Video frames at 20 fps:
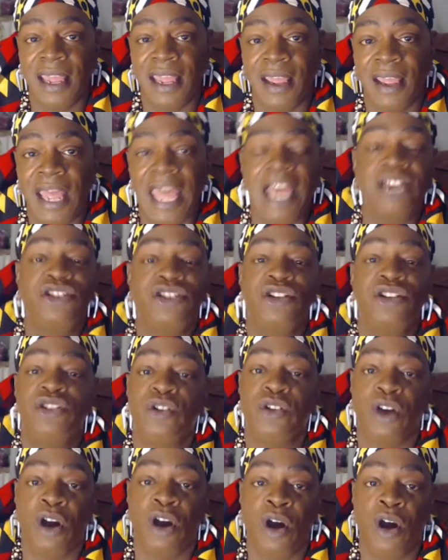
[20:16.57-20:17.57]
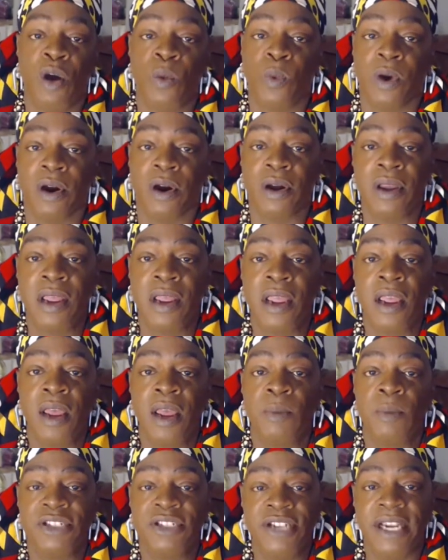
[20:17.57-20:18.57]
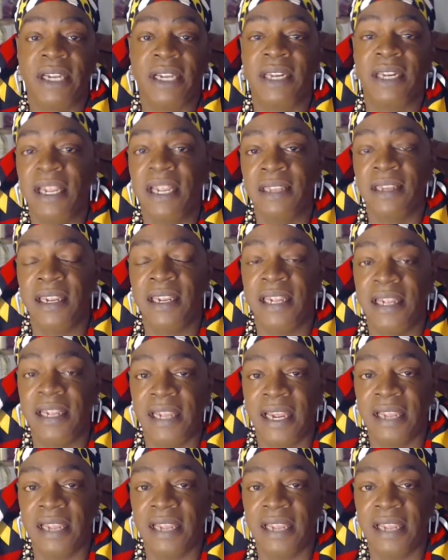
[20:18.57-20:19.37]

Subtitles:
as you do your homework, particularly